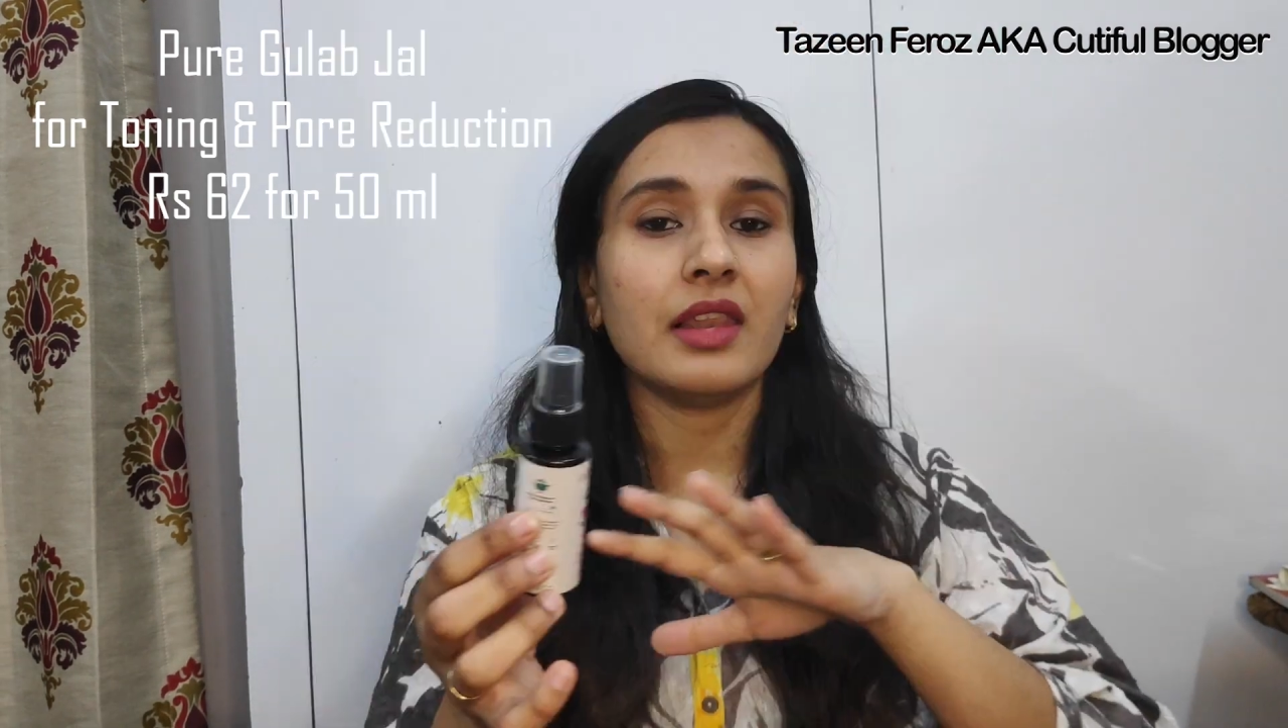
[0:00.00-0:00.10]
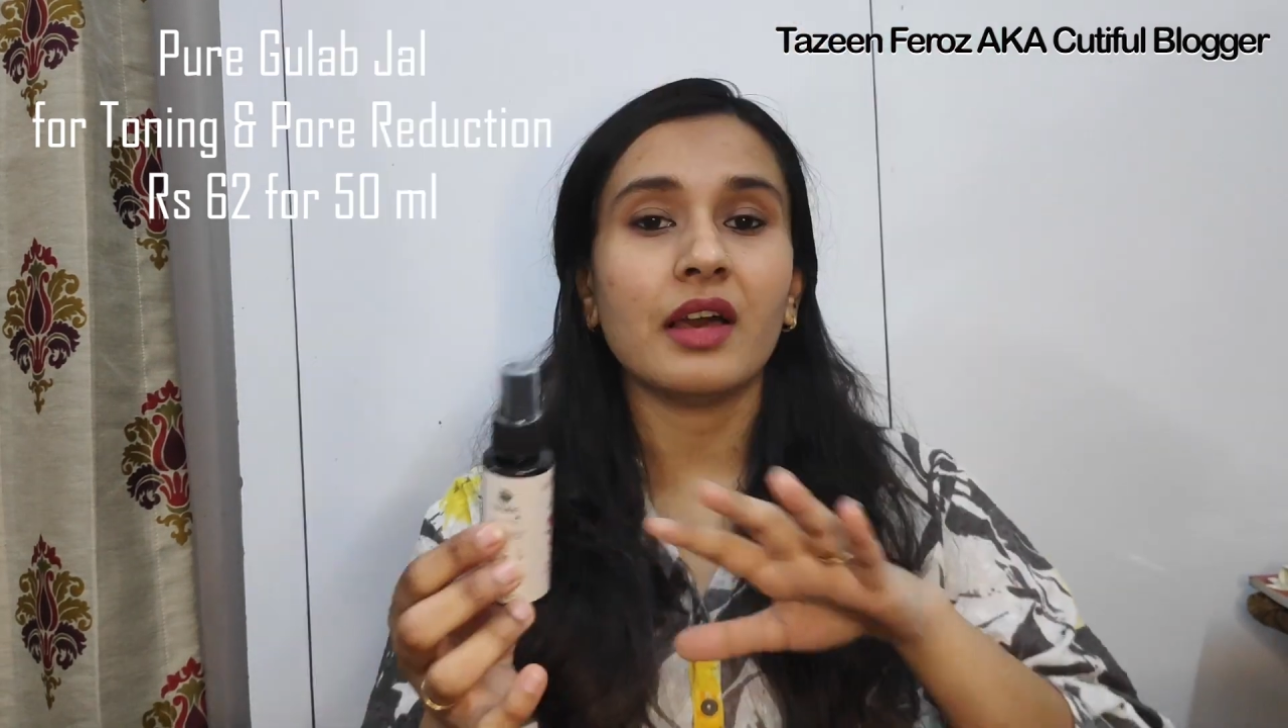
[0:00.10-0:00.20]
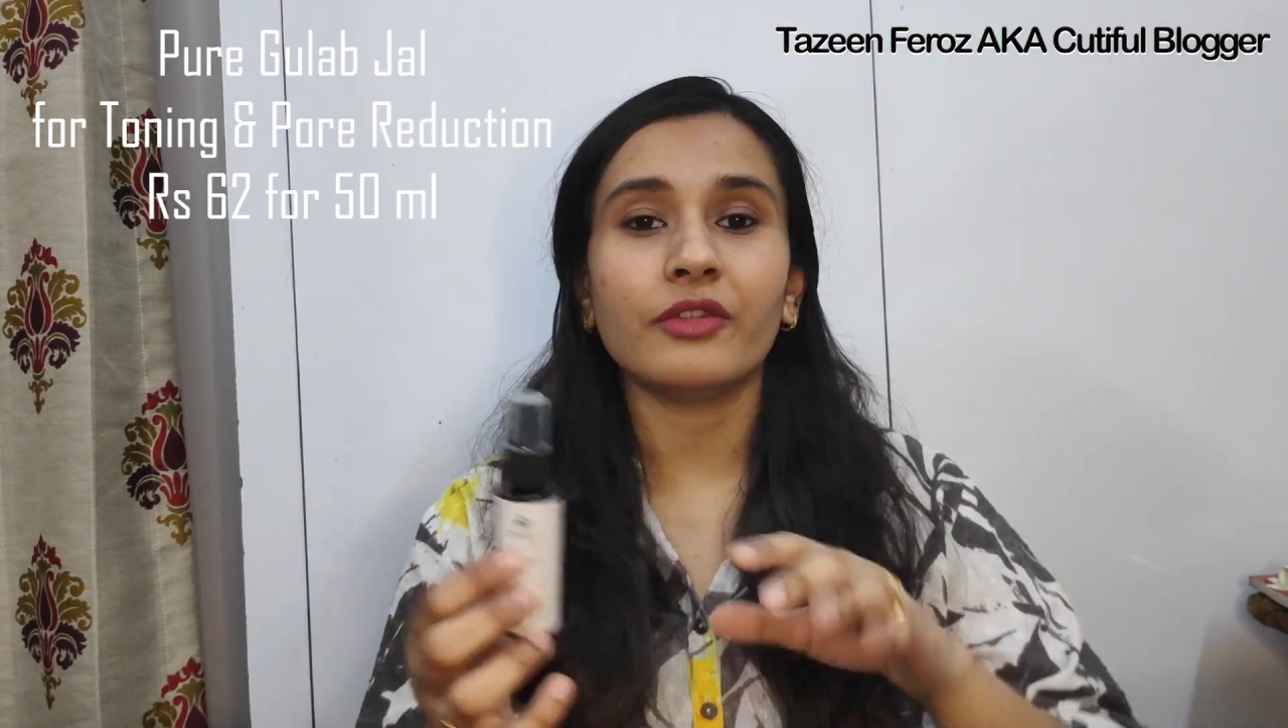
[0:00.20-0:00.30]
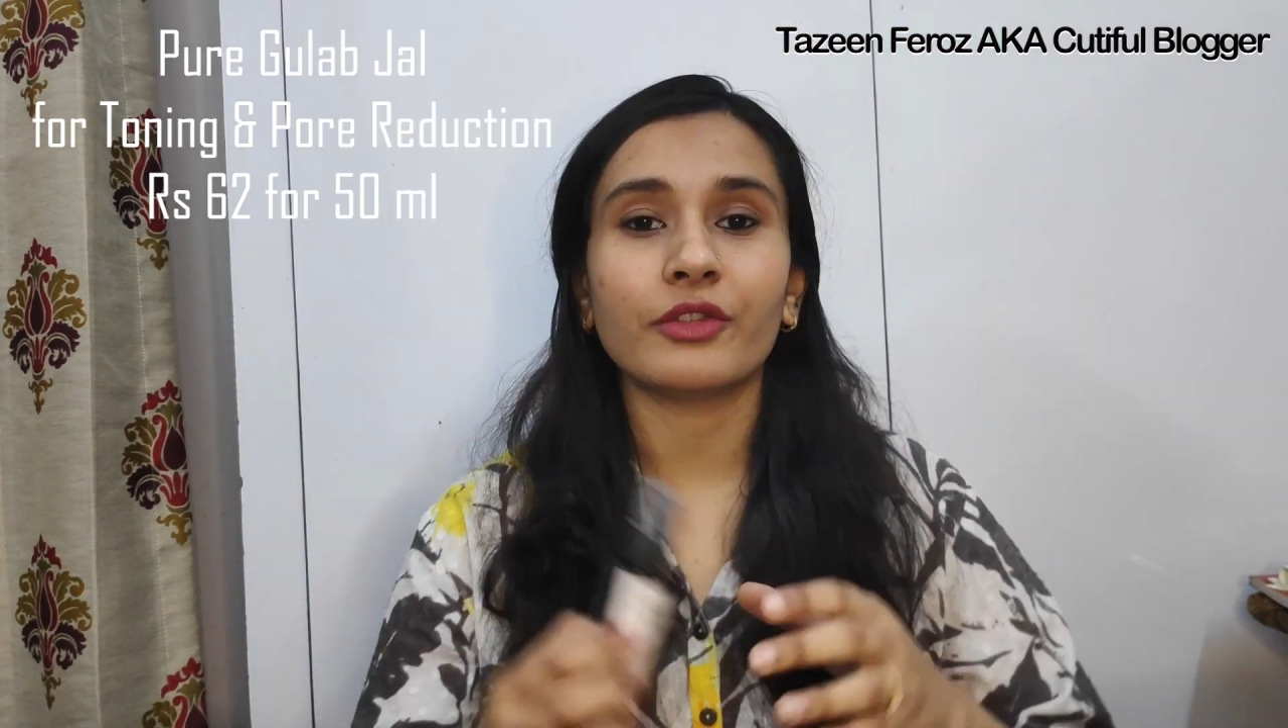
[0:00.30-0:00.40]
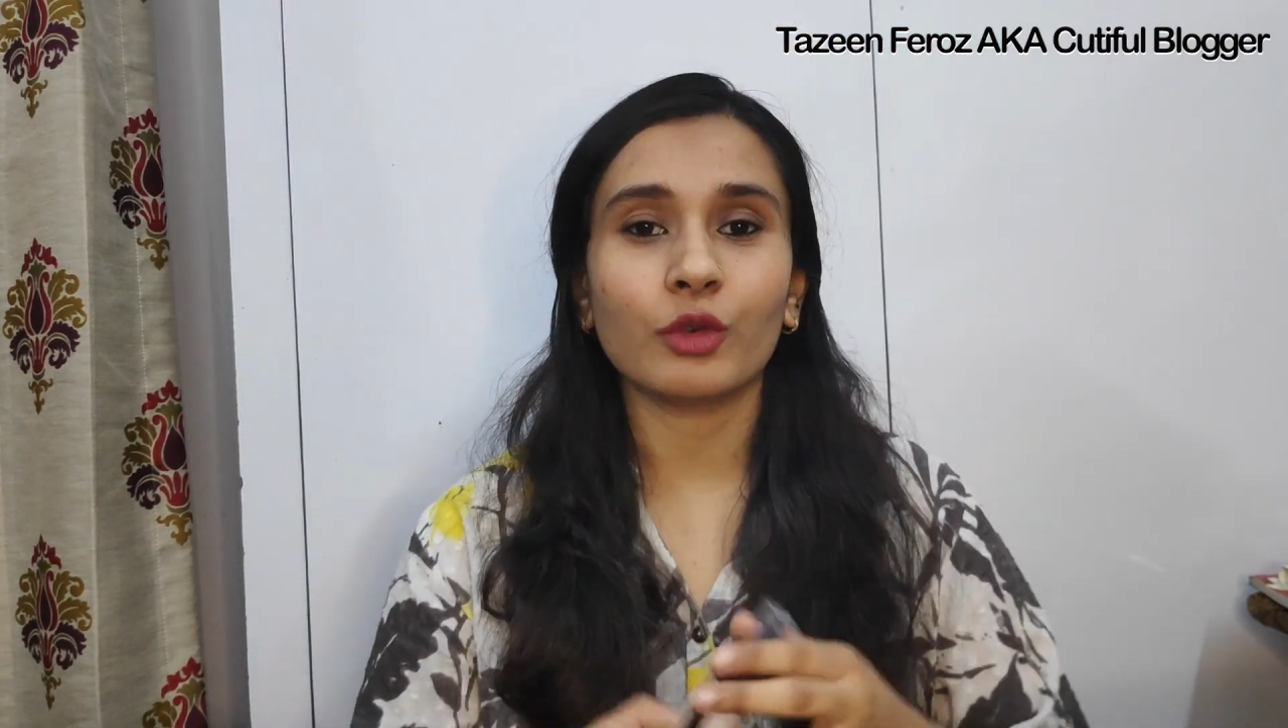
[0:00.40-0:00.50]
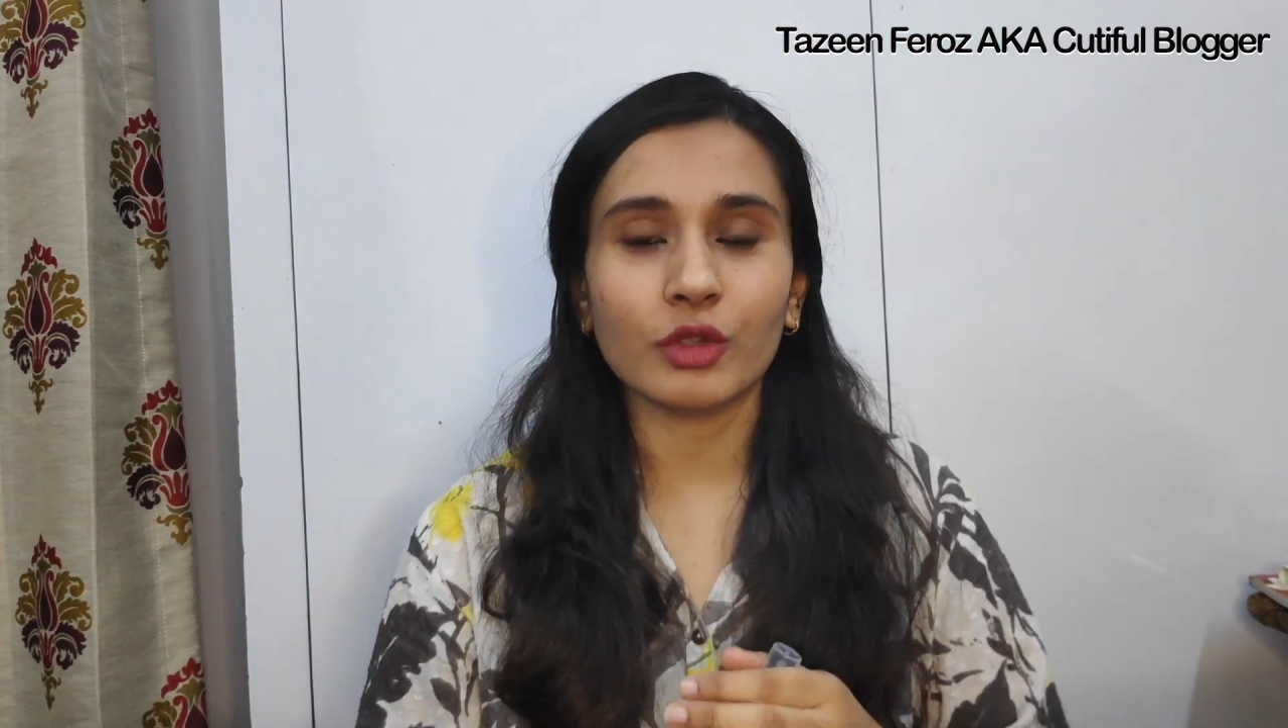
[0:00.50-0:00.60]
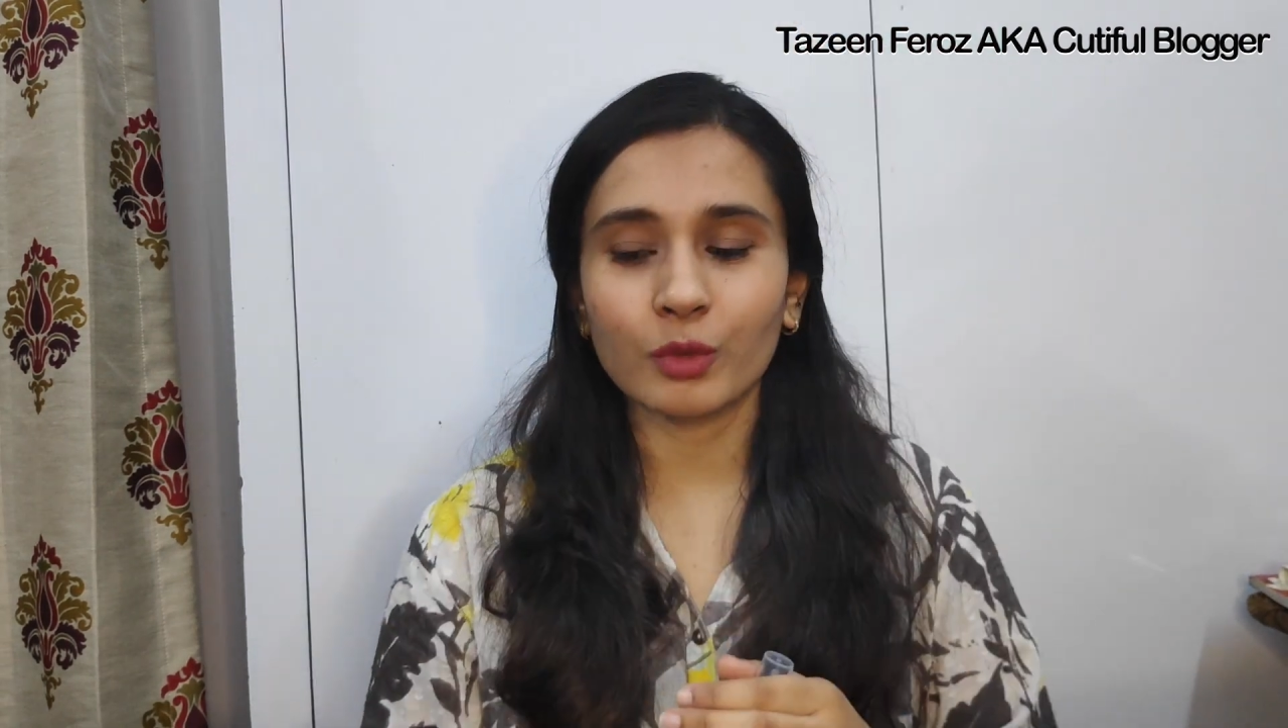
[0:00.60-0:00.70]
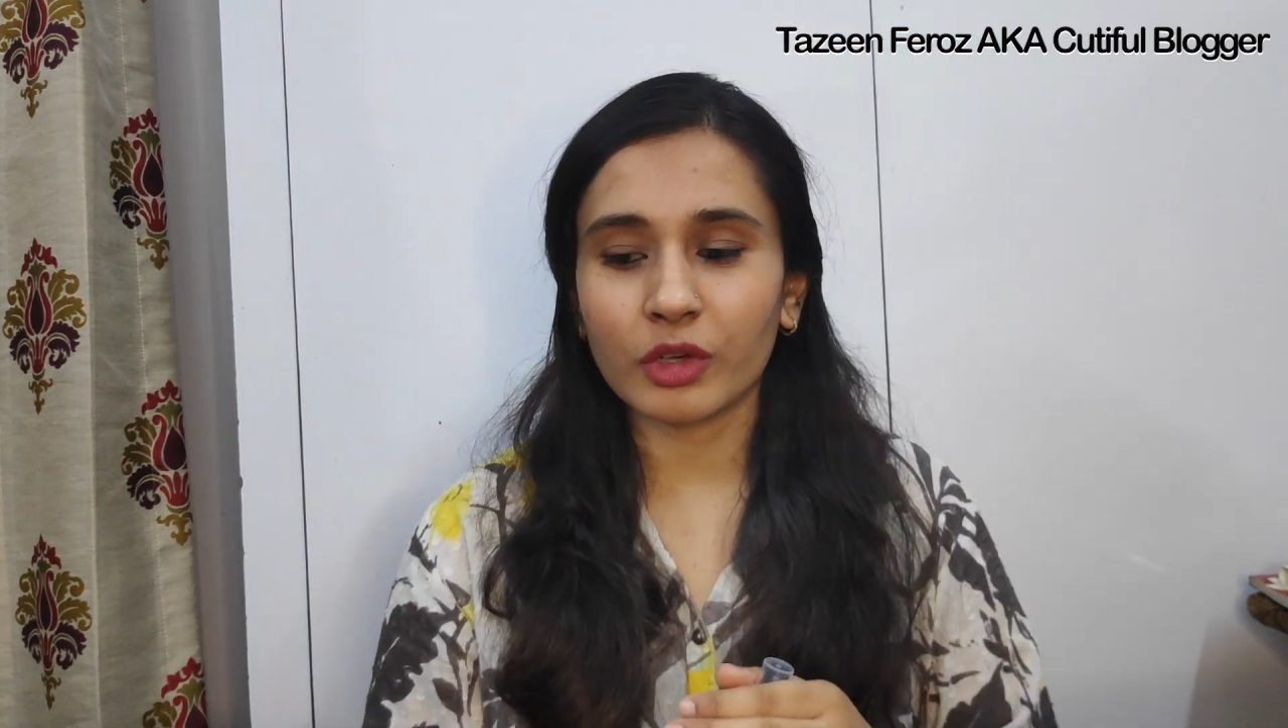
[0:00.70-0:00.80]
love rose